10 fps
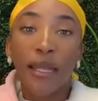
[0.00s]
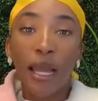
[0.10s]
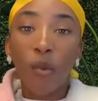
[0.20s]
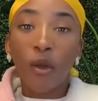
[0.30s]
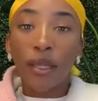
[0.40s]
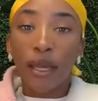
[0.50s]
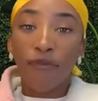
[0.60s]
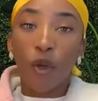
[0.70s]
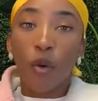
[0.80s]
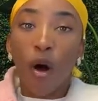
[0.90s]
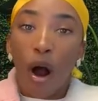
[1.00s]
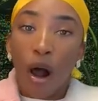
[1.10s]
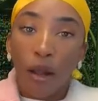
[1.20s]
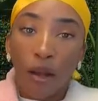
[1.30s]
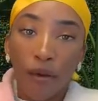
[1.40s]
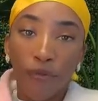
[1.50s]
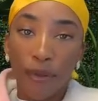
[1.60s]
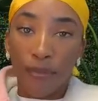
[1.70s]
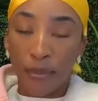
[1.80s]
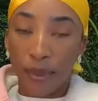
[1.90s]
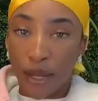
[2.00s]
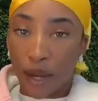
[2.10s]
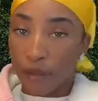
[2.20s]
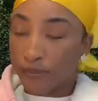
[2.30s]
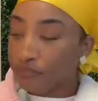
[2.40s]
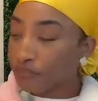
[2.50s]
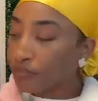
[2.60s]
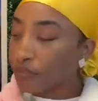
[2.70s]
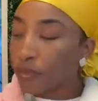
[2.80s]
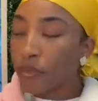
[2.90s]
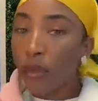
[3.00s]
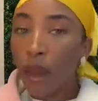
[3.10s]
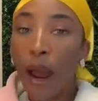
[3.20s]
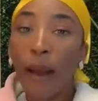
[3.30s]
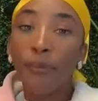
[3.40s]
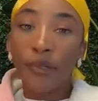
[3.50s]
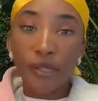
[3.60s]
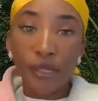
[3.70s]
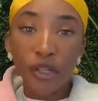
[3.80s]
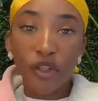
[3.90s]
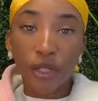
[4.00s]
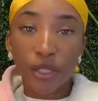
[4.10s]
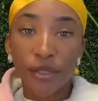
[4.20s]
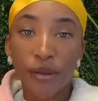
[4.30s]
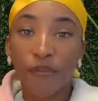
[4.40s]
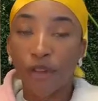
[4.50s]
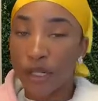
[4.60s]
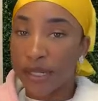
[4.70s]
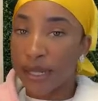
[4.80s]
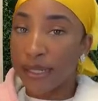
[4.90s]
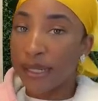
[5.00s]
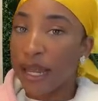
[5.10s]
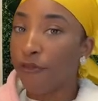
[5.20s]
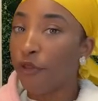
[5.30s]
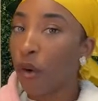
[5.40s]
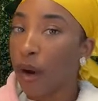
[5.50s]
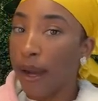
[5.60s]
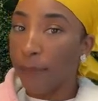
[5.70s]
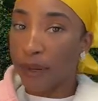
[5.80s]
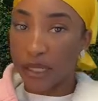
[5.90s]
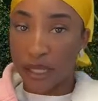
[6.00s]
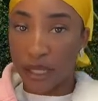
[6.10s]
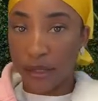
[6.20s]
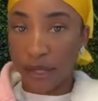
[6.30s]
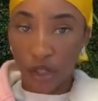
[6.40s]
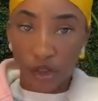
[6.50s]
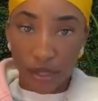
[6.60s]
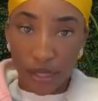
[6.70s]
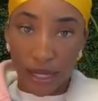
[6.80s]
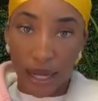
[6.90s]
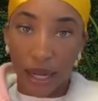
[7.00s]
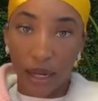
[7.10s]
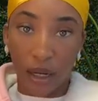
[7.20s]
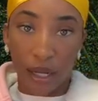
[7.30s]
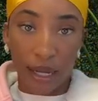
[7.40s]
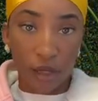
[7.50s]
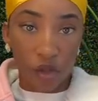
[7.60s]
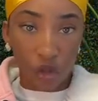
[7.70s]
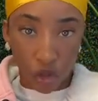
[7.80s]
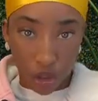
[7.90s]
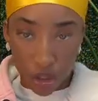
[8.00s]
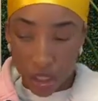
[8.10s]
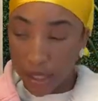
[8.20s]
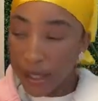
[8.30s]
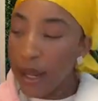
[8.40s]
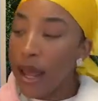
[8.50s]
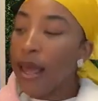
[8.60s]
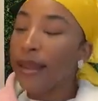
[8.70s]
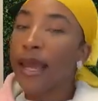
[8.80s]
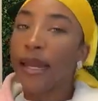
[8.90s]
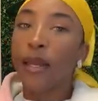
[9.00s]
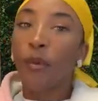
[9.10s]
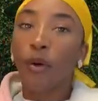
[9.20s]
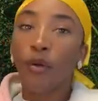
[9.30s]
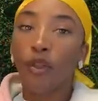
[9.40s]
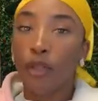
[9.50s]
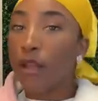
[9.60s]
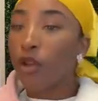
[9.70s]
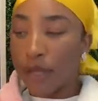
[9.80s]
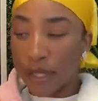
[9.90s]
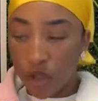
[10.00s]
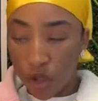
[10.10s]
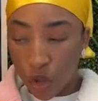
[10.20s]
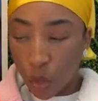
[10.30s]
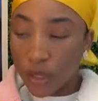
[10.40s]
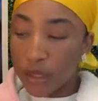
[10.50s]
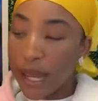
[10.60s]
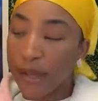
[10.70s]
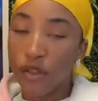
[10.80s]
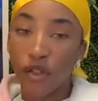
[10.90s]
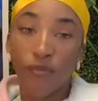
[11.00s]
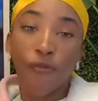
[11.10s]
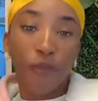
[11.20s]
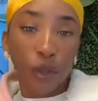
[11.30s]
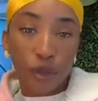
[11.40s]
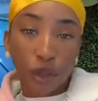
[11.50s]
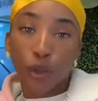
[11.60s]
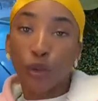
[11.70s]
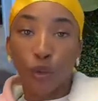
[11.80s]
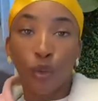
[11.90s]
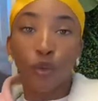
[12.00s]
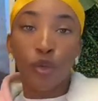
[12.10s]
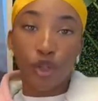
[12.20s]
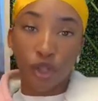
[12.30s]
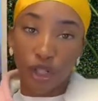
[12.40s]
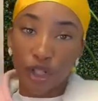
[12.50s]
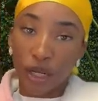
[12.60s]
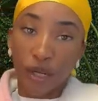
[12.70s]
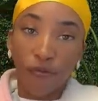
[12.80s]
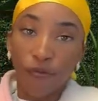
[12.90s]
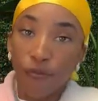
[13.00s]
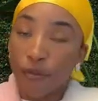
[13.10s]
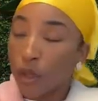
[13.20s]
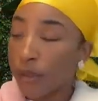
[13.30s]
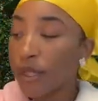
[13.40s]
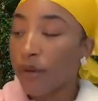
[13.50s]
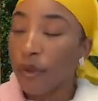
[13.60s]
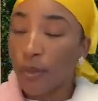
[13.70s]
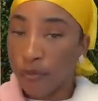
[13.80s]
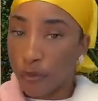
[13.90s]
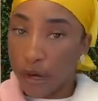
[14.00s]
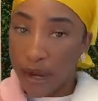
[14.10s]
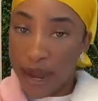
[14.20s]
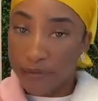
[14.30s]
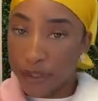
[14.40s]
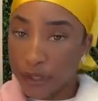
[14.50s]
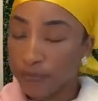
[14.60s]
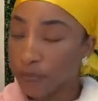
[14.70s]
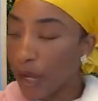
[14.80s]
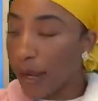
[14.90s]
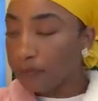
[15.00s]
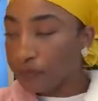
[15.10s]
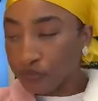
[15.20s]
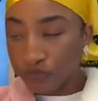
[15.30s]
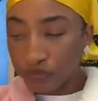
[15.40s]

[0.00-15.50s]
they will give you all of the BBL procedures, versus if you are in particular interested in a surgeon, then you can sort and filter through surgeon in terms of the before and after. Okay,